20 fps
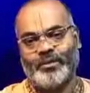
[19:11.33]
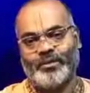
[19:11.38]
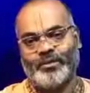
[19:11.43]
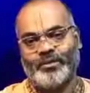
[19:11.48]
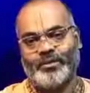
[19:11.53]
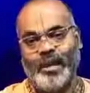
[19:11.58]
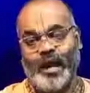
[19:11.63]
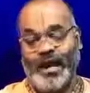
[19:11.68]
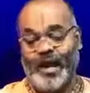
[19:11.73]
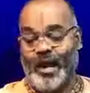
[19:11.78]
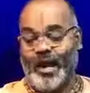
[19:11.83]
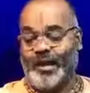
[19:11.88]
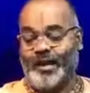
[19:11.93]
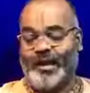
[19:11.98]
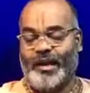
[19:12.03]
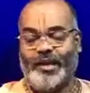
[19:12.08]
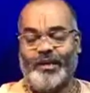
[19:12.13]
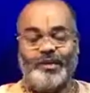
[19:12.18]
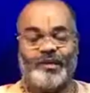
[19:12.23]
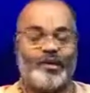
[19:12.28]
They are
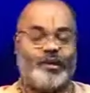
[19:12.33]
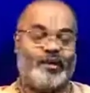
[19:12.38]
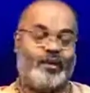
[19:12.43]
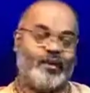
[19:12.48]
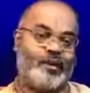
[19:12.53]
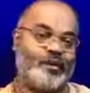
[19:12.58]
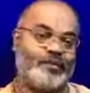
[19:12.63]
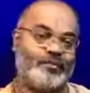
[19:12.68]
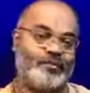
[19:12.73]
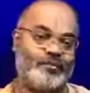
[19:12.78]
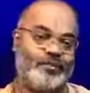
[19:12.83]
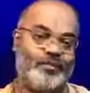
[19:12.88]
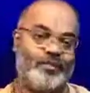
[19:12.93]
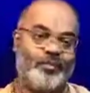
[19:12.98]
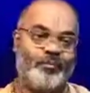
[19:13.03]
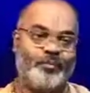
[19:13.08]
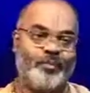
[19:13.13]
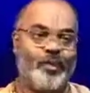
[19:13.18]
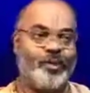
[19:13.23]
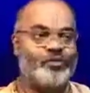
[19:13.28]
identical.
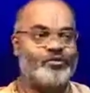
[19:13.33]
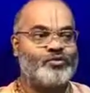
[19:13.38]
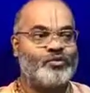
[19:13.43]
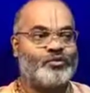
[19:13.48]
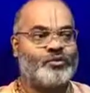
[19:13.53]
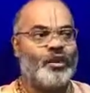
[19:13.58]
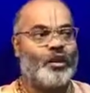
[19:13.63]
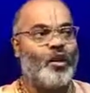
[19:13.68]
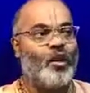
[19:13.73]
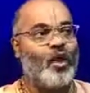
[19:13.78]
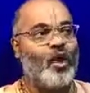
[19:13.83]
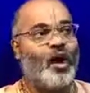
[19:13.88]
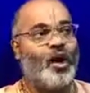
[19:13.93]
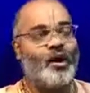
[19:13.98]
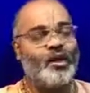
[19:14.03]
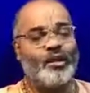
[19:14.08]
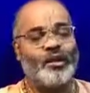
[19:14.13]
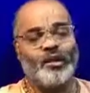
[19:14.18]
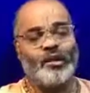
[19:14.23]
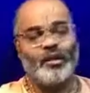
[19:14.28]
So the
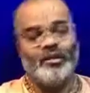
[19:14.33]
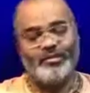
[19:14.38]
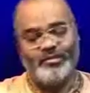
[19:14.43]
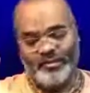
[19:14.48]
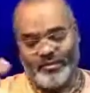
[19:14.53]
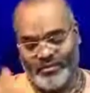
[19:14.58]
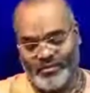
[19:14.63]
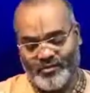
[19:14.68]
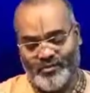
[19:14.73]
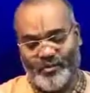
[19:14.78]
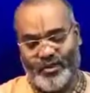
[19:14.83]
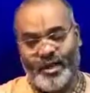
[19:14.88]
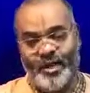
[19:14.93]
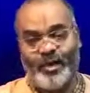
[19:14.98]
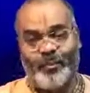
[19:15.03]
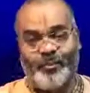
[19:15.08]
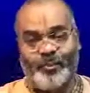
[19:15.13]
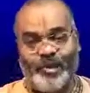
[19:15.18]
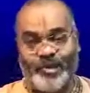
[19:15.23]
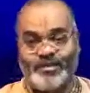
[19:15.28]
Lord in this
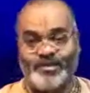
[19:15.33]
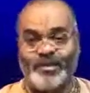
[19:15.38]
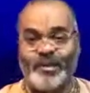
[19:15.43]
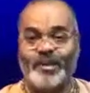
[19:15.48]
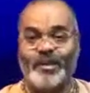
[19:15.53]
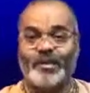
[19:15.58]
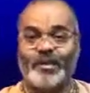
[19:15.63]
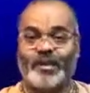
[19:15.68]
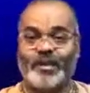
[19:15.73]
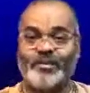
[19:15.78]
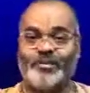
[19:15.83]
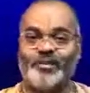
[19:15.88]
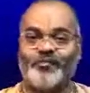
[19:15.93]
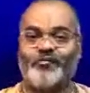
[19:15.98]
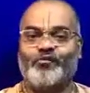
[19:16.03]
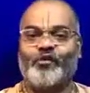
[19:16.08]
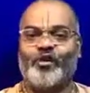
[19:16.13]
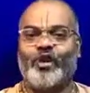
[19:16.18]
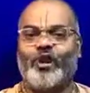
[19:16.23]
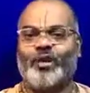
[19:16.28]
world present in the
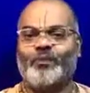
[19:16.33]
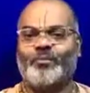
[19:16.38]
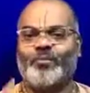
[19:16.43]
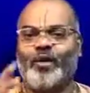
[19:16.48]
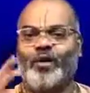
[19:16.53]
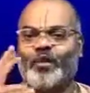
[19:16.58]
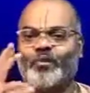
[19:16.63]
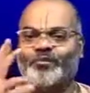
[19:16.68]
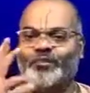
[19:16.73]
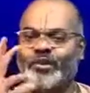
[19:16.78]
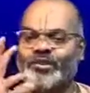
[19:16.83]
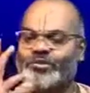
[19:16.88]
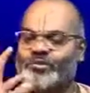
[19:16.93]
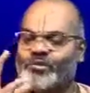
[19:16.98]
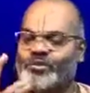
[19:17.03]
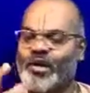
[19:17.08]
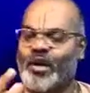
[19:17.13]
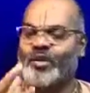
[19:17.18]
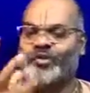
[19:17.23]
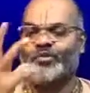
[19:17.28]
form of the
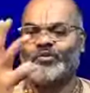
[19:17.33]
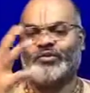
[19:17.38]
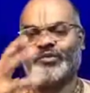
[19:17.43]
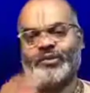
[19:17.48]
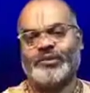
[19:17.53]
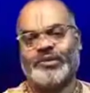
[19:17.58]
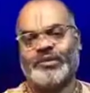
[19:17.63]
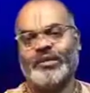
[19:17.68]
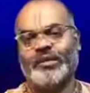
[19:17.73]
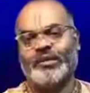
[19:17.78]
sound,